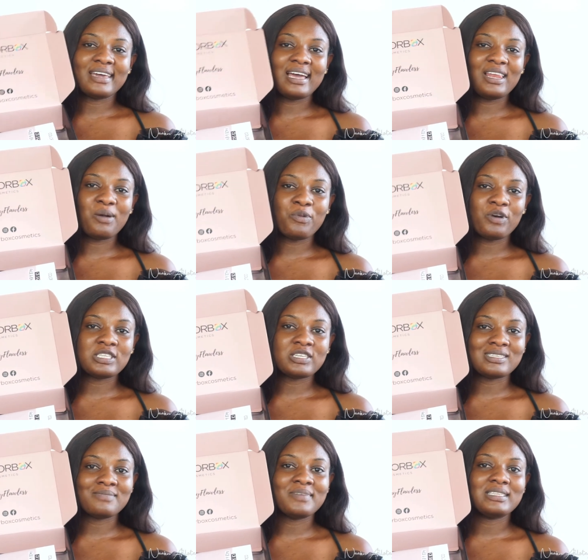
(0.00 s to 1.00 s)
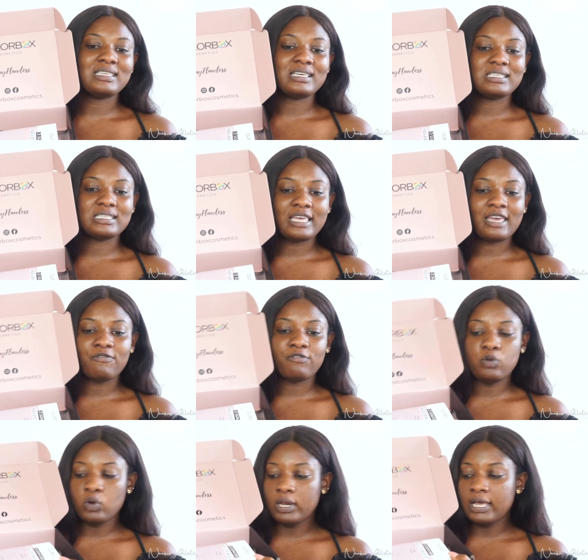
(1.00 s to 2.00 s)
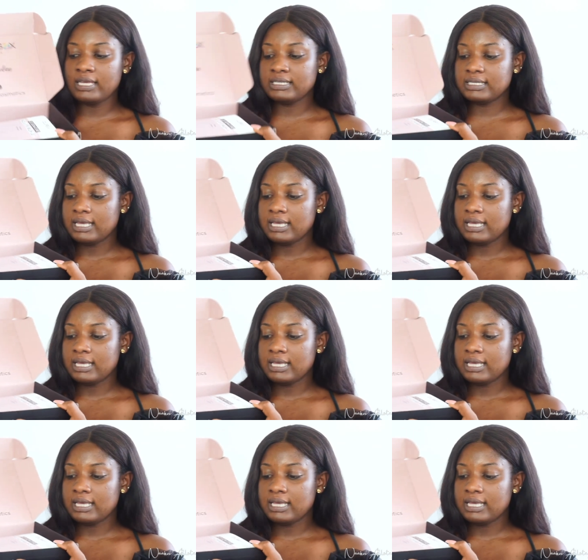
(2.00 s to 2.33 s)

Colorbox Cosmetics Stay Flawless.